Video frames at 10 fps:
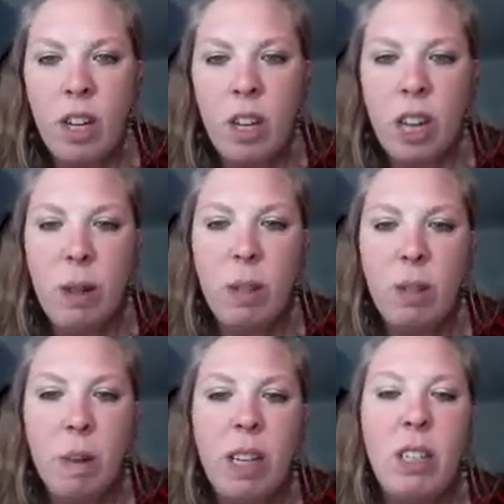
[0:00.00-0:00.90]
do keep those
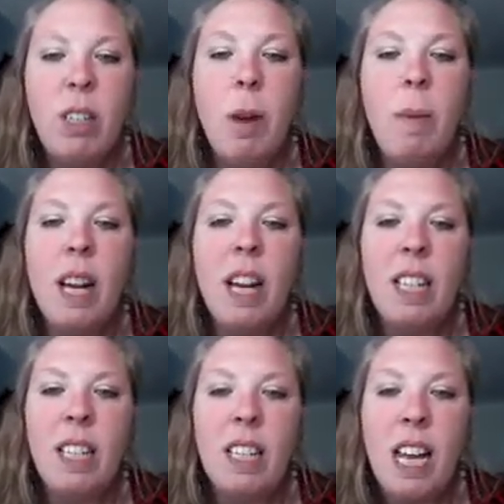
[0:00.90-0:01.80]
pictures coming in,
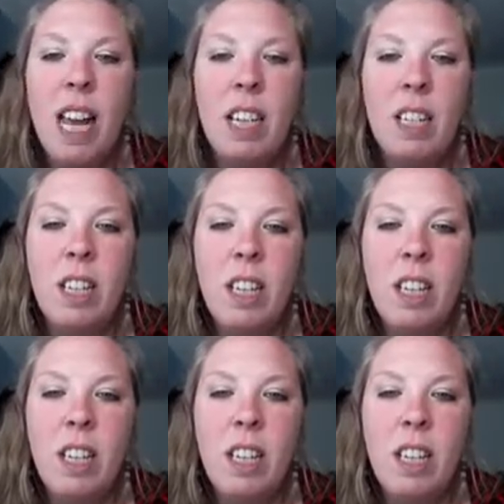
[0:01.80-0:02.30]
as I said.